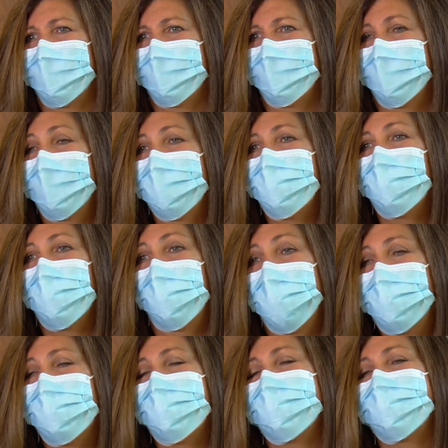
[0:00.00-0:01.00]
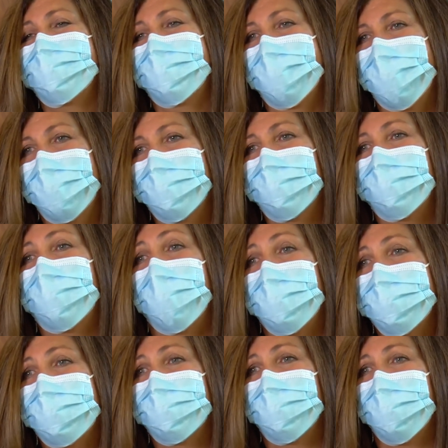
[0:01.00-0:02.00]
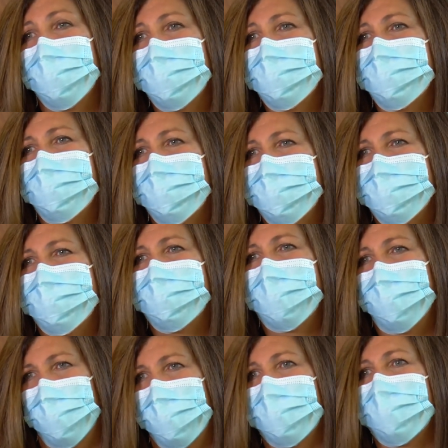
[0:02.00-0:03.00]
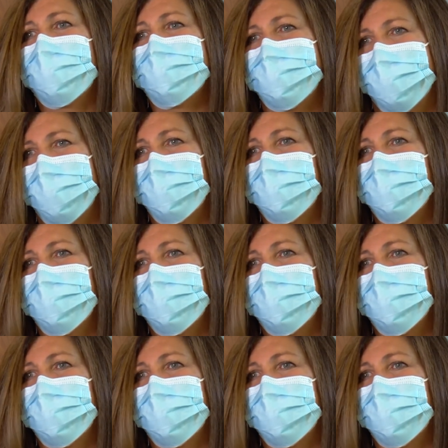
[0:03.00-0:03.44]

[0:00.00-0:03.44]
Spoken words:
Because when patients get positive margins, they want to get second